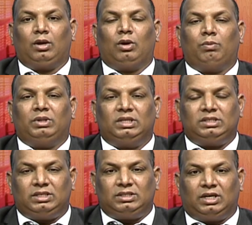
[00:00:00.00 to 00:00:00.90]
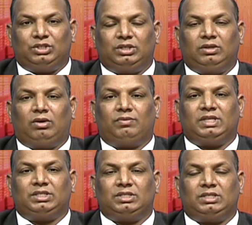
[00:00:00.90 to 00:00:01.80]
With this discussion of
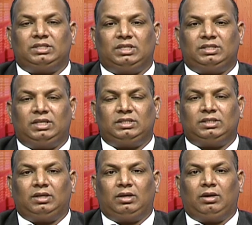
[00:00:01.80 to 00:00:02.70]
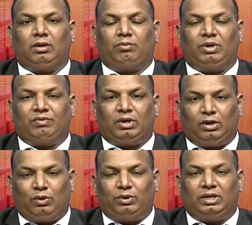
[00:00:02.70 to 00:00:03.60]
section 66, we have
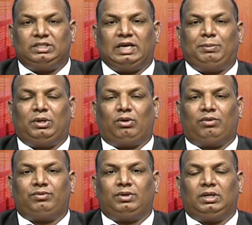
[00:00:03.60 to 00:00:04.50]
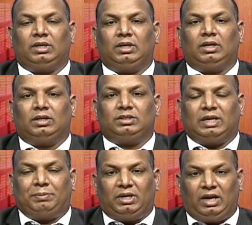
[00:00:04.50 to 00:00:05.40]
concluded a chapter of
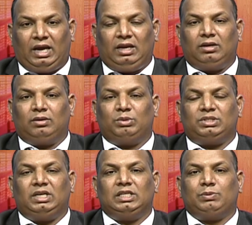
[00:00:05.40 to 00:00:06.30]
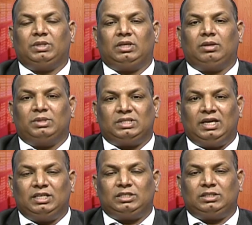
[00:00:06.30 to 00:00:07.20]
chapter 9, which deals with miscellaneous